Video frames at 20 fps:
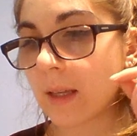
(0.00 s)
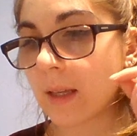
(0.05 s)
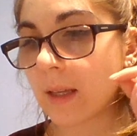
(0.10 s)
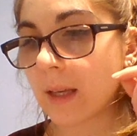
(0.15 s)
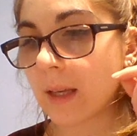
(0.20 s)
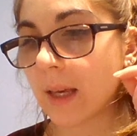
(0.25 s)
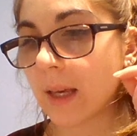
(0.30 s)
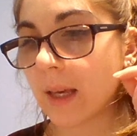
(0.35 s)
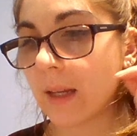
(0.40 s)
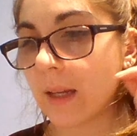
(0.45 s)

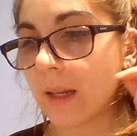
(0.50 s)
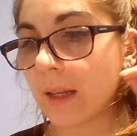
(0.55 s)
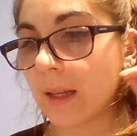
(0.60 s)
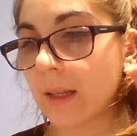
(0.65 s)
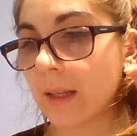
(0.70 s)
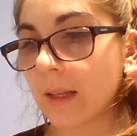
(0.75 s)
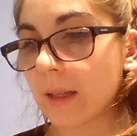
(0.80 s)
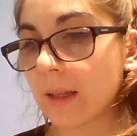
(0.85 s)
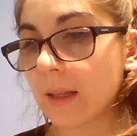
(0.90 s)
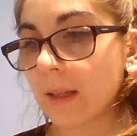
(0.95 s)
can
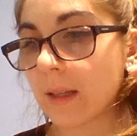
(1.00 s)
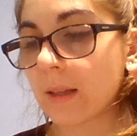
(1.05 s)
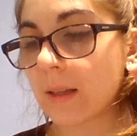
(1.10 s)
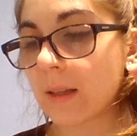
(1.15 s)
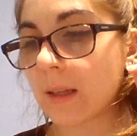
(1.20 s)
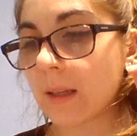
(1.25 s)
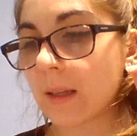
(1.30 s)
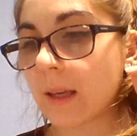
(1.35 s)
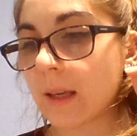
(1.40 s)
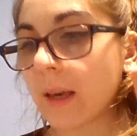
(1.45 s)

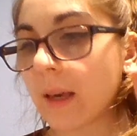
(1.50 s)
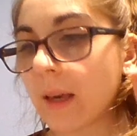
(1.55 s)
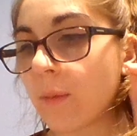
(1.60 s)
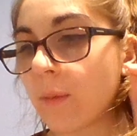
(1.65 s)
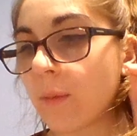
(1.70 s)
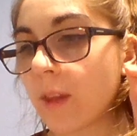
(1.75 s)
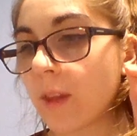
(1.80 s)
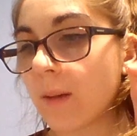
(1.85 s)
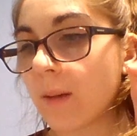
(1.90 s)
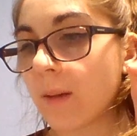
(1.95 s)

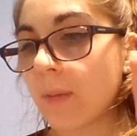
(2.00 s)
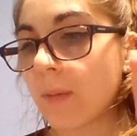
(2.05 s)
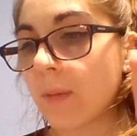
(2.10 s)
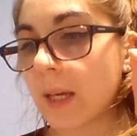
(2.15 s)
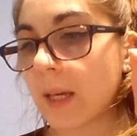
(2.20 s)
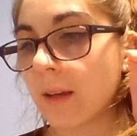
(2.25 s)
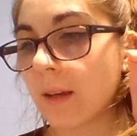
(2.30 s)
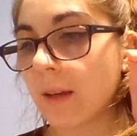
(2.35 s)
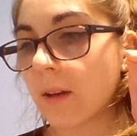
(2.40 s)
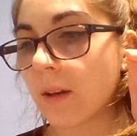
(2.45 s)
keep them
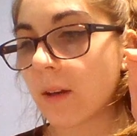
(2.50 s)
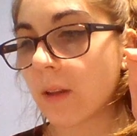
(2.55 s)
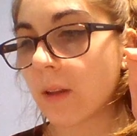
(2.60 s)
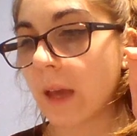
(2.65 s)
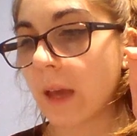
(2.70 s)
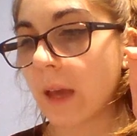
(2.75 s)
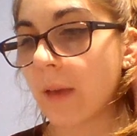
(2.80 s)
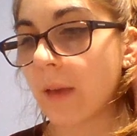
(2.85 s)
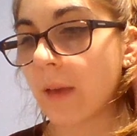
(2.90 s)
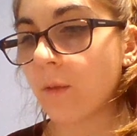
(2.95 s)
in your
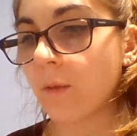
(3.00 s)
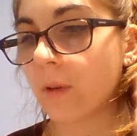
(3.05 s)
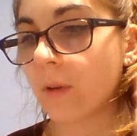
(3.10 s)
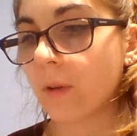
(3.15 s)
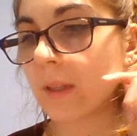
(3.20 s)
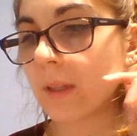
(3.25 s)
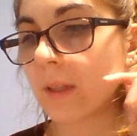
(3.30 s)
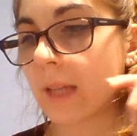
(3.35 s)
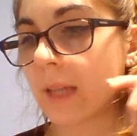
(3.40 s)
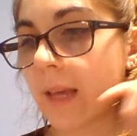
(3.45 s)
life
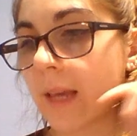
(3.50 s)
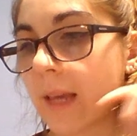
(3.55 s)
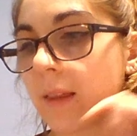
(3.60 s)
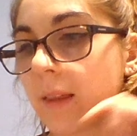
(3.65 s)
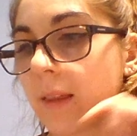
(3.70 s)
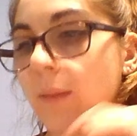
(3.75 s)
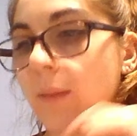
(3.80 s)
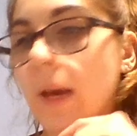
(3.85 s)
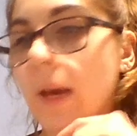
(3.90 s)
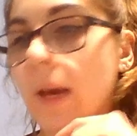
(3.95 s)
or take
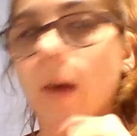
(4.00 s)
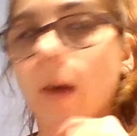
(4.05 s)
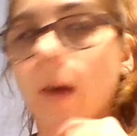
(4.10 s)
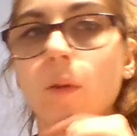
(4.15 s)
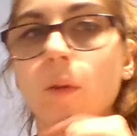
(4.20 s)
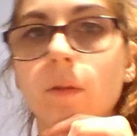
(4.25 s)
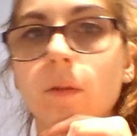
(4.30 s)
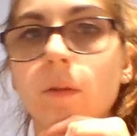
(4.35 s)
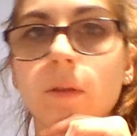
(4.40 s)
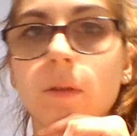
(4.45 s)
them
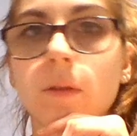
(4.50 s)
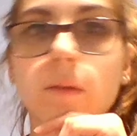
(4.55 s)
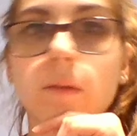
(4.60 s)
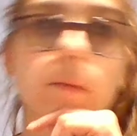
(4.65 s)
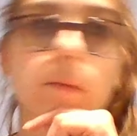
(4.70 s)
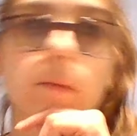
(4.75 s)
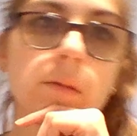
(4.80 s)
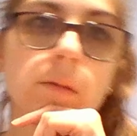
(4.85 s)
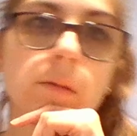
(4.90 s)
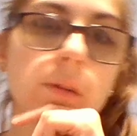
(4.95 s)
out
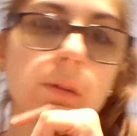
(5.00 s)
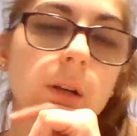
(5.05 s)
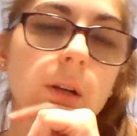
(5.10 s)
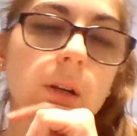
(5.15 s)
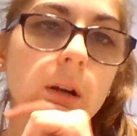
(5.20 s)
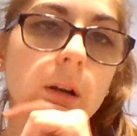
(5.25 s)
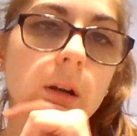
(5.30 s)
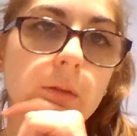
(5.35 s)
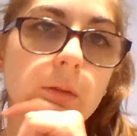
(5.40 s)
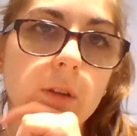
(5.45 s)

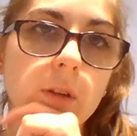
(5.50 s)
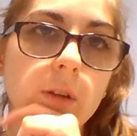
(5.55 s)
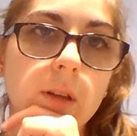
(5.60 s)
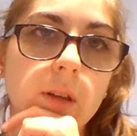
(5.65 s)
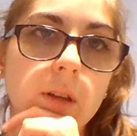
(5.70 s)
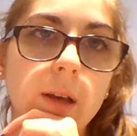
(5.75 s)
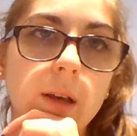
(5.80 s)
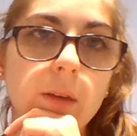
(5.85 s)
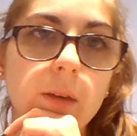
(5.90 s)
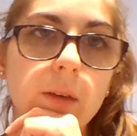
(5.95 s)
of your
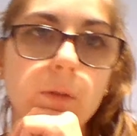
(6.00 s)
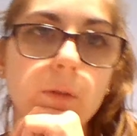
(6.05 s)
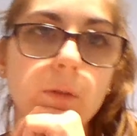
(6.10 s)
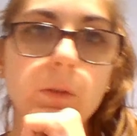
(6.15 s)
life.